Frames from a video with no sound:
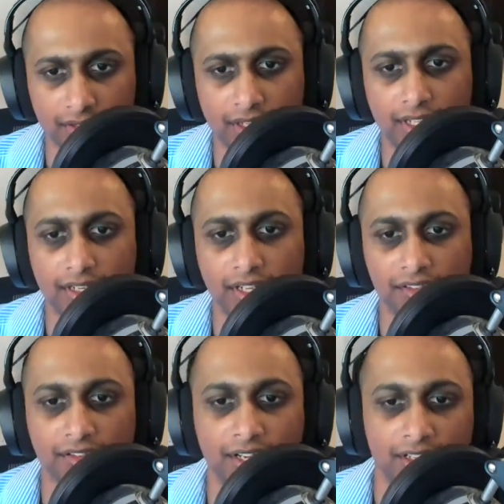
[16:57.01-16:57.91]
And
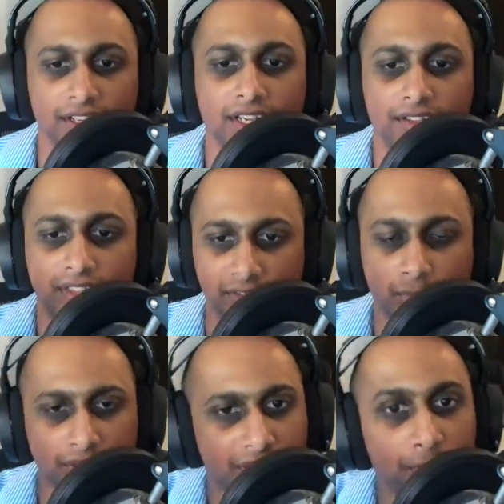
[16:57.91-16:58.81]
that's
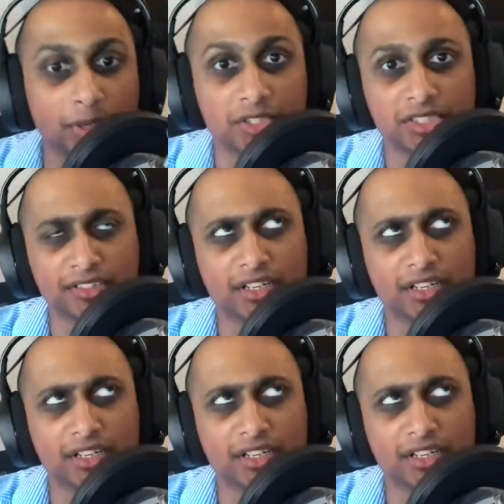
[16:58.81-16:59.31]
one of the approaches